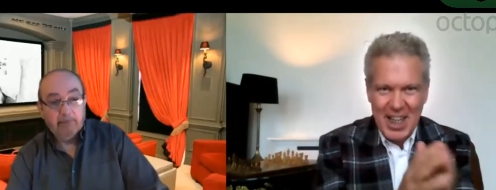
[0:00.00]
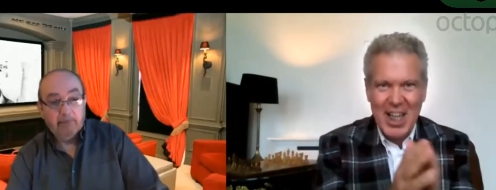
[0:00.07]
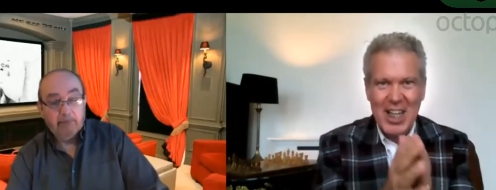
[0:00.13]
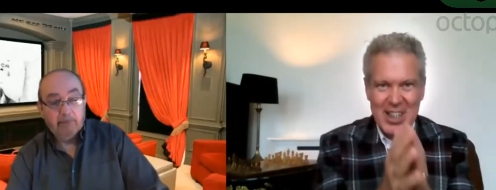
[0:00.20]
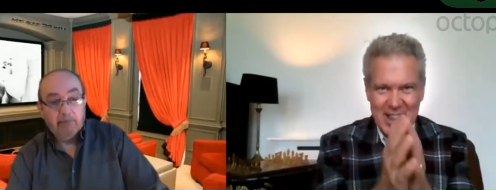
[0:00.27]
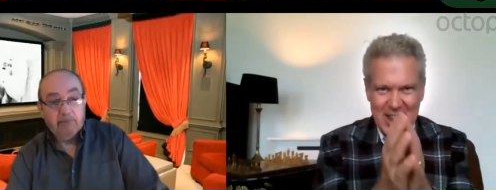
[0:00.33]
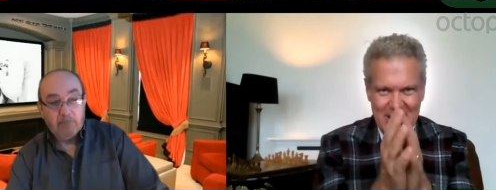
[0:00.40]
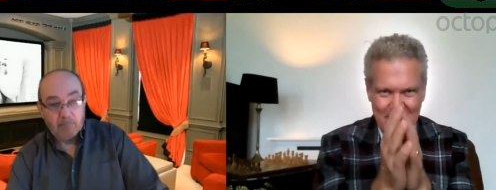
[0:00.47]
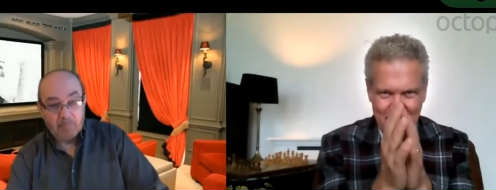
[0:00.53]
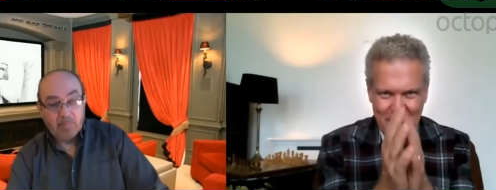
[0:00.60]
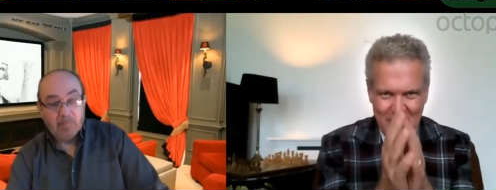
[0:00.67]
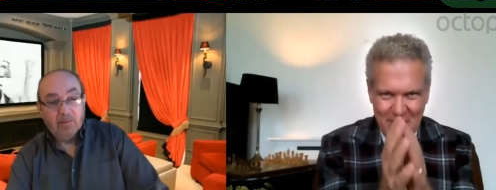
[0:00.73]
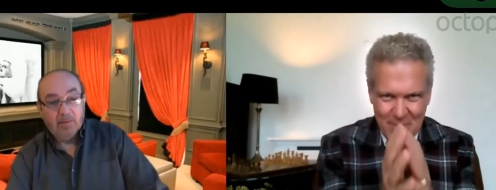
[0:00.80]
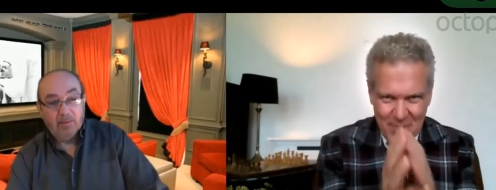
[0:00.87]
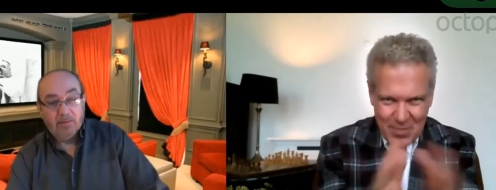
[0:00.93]
Speaker 1: that
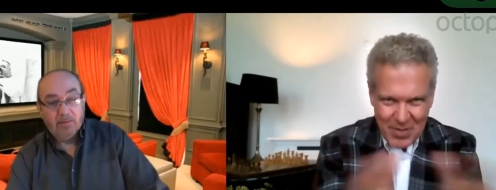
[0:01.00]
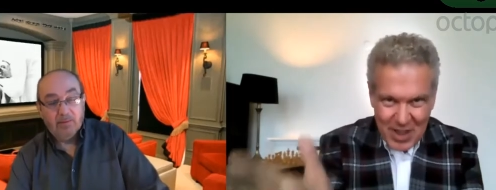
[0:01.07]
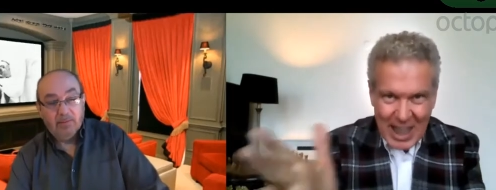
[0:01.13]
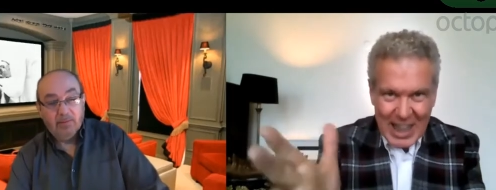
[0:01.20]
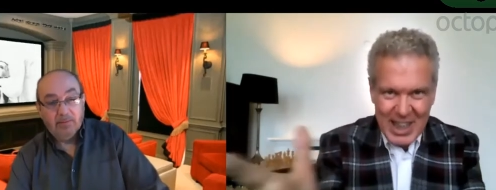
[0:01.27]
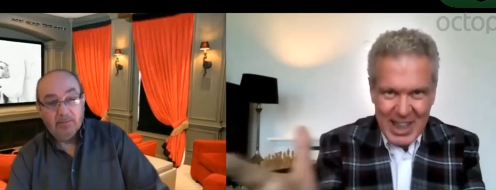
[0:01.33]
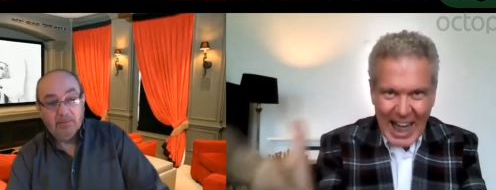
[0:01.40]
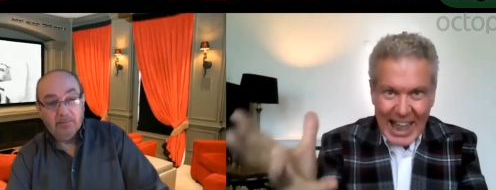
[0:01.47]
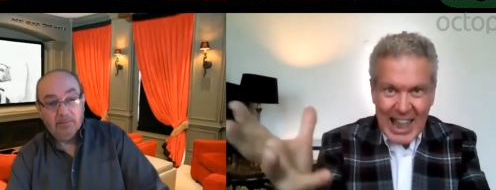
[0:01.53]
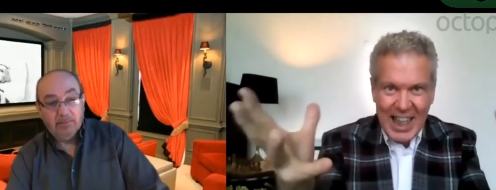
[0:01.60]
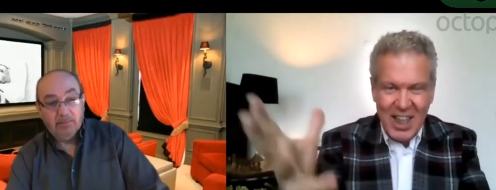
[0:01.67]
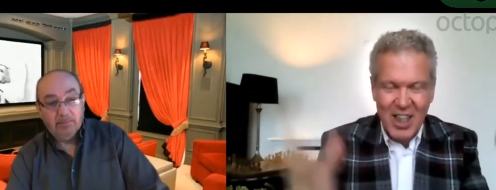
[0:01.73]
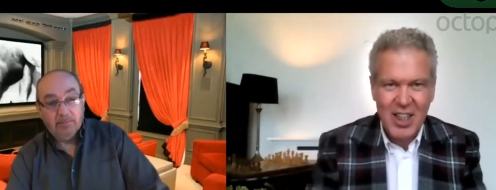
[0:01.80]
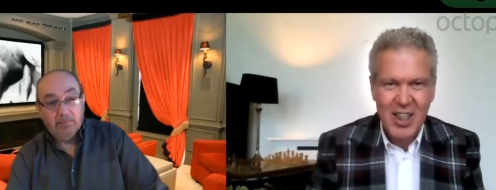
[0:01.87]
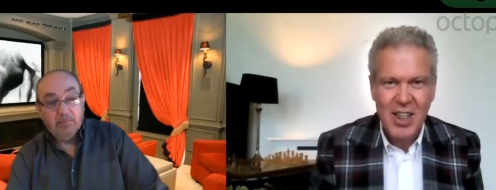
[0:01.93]
there's an
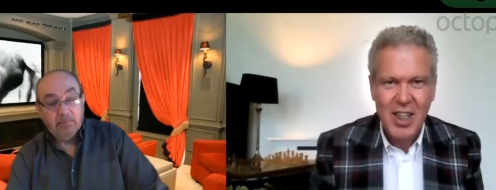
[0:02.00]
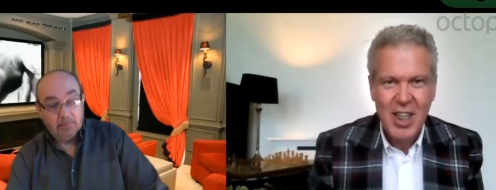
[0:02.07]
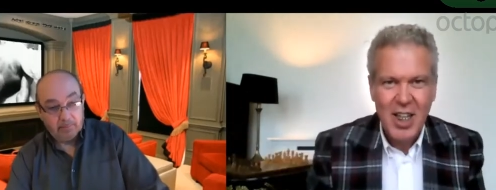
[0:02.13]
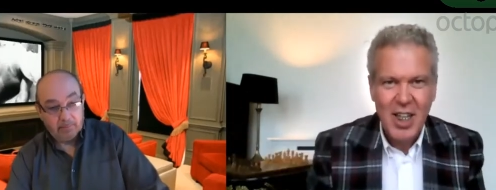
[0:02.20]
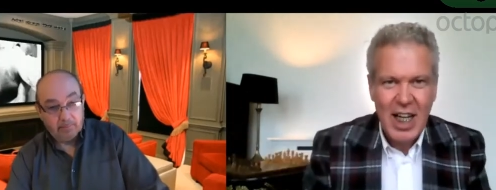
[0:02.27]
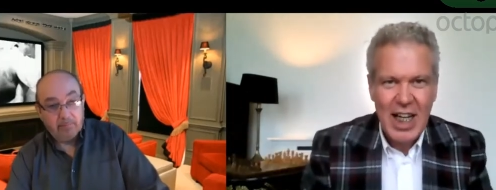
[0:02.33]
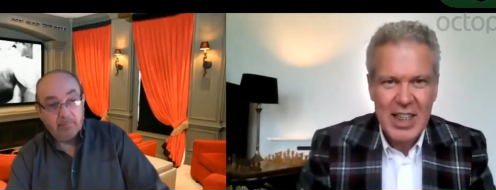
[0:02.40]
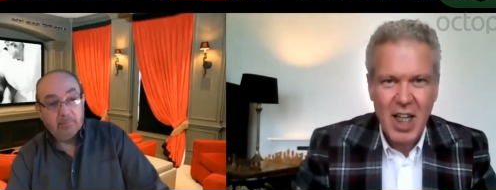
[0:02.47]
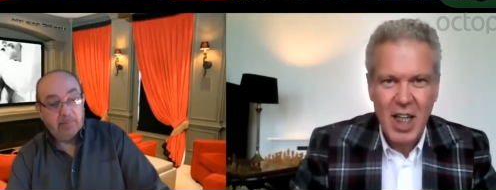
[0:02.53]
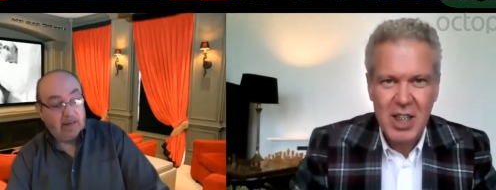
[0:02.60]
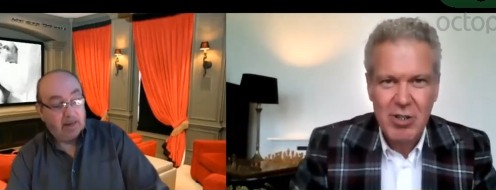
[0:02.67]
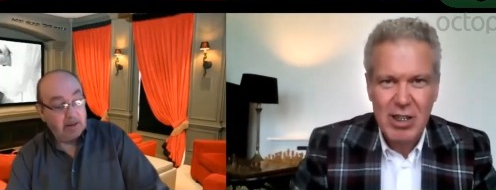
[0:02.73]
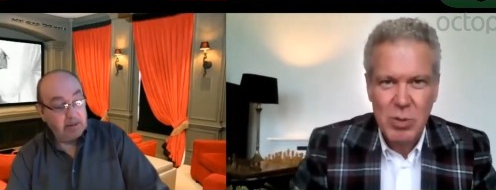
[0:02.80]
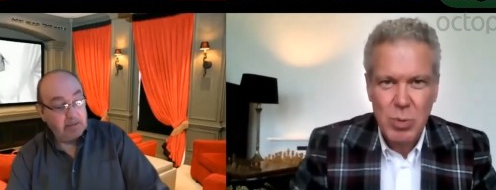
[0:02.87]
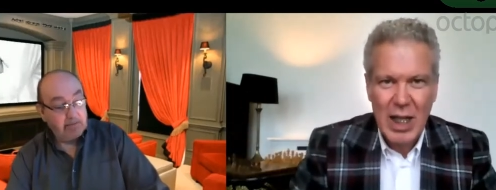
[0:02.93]
alien? His answer
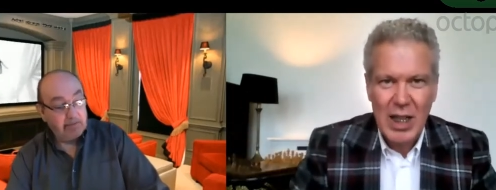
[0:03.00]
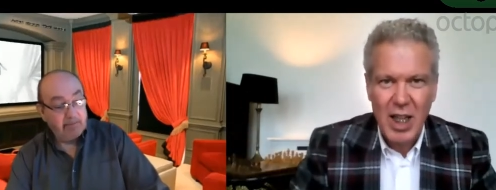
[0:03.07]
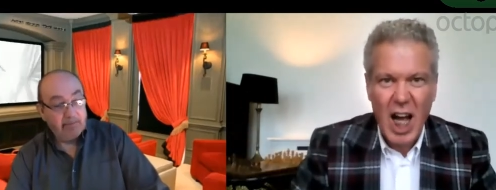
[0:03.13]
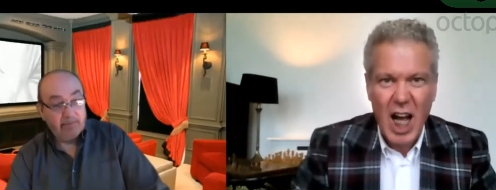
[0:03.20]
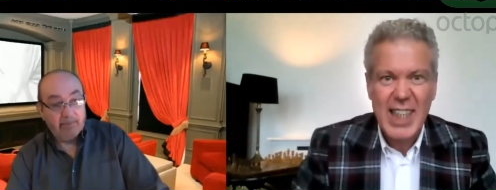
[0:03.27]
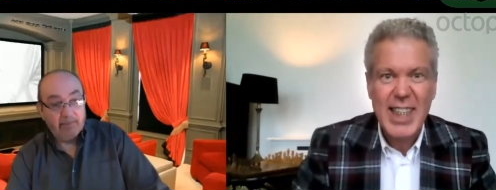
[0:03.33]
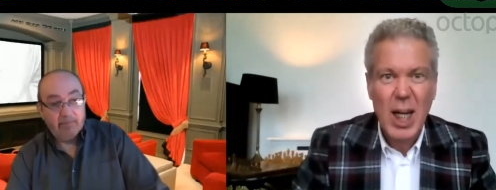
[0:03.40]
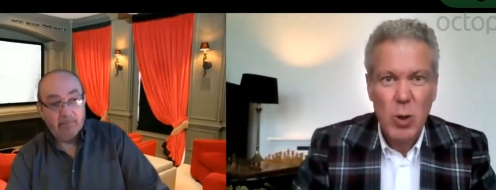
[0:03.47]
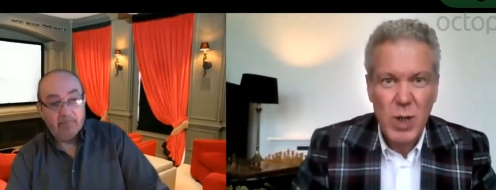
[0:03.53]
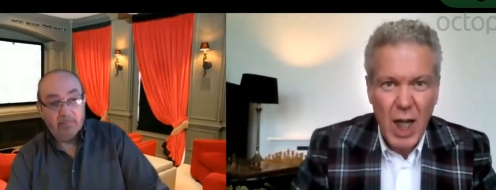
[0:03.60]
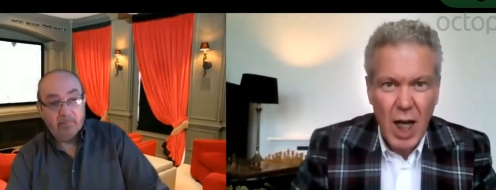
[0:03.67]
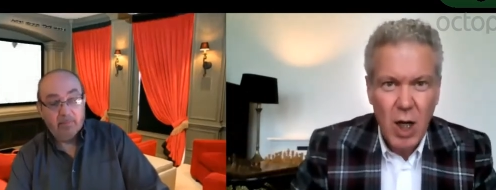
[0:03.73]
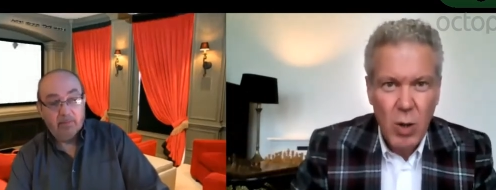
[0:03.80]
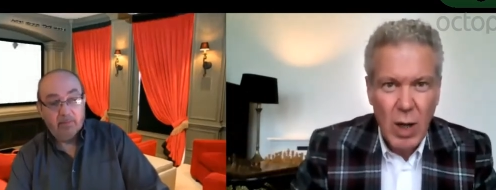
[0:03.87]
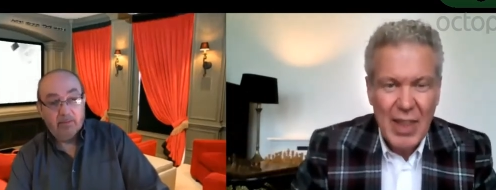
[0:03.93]
was, well, I don't
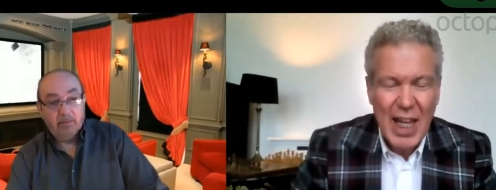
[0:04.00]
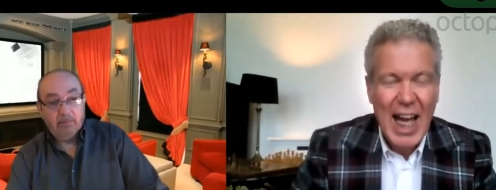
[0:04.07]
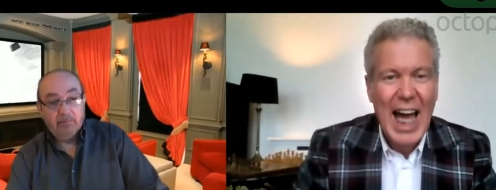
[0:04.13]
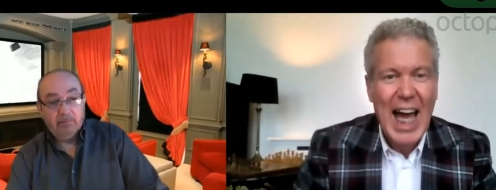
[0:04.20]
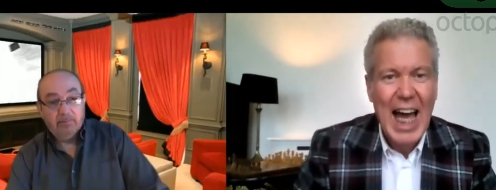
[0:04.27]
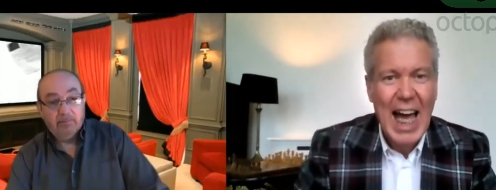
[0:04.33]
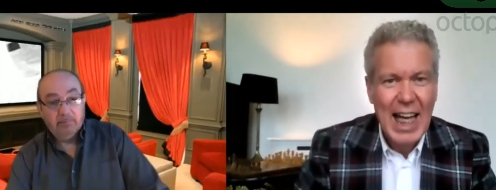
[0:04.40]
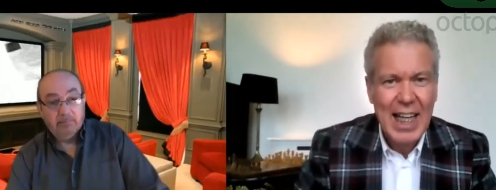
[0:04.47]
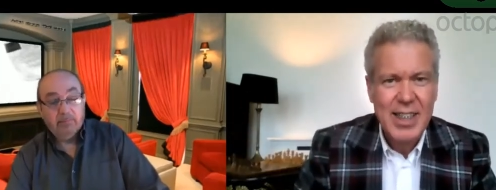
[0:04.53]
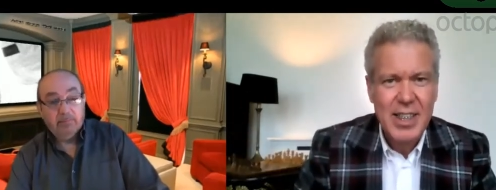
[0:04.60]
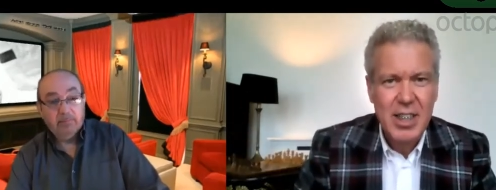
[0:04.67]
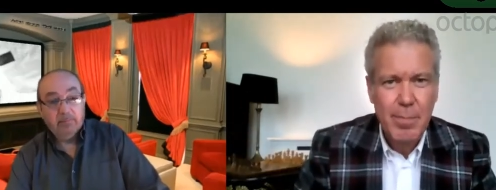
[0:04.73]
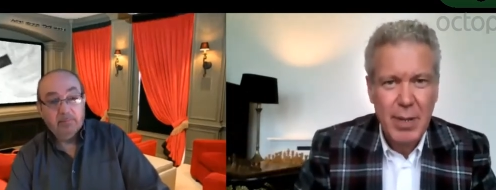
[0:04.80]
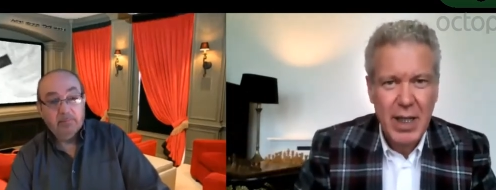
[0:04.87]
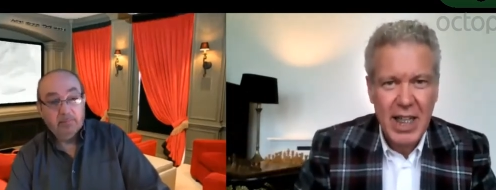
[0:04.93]
know, and that has to
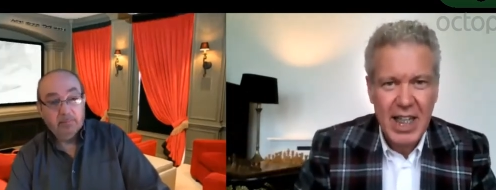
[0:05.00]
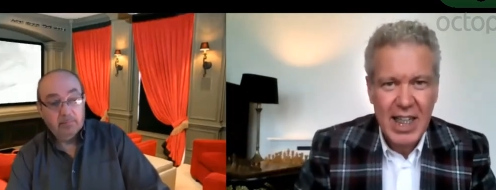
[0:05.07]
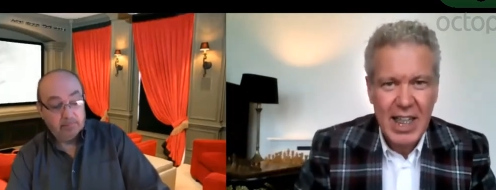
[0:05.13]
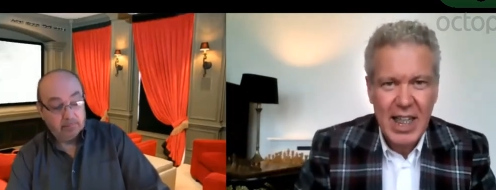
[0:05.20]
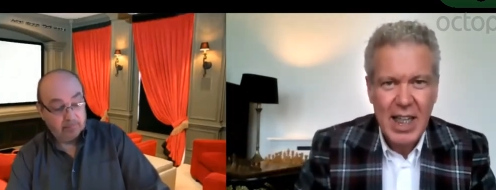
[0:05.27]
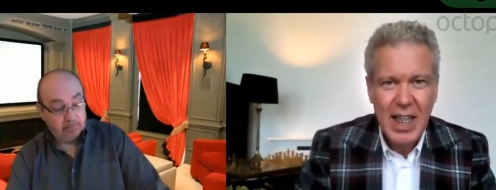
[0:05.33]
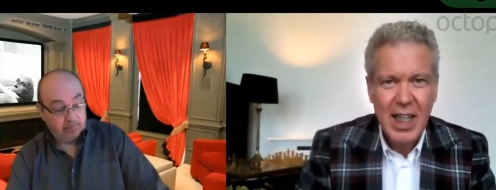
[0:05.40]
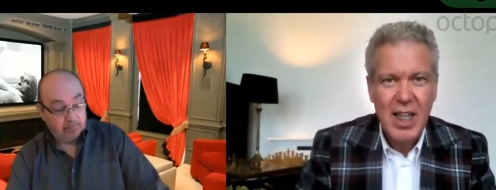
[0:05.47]
be